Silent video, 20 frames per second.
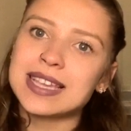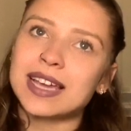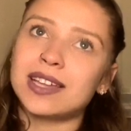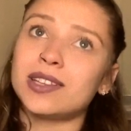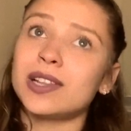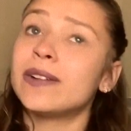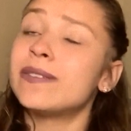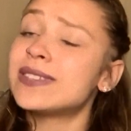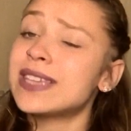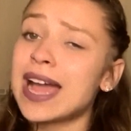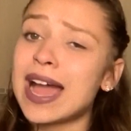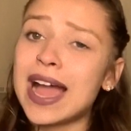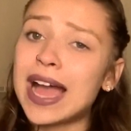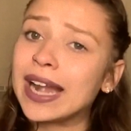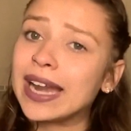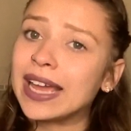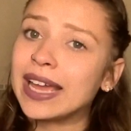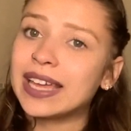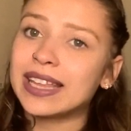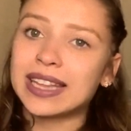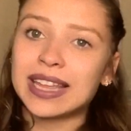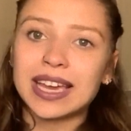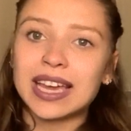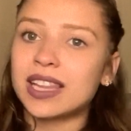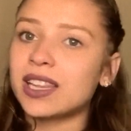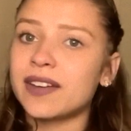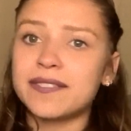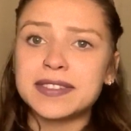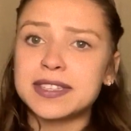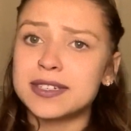I love to edit. Like
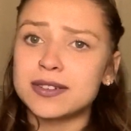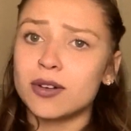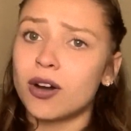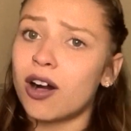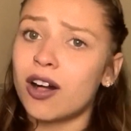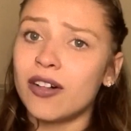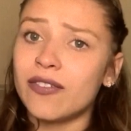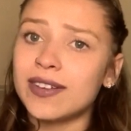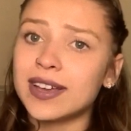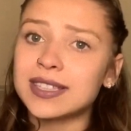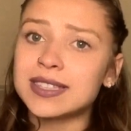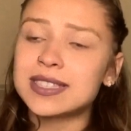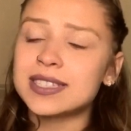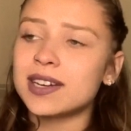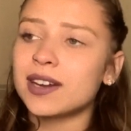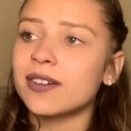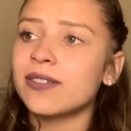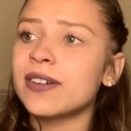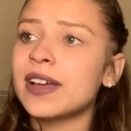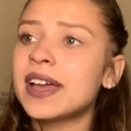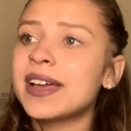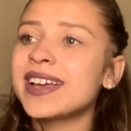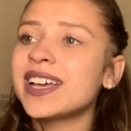I love to do all of that stuff.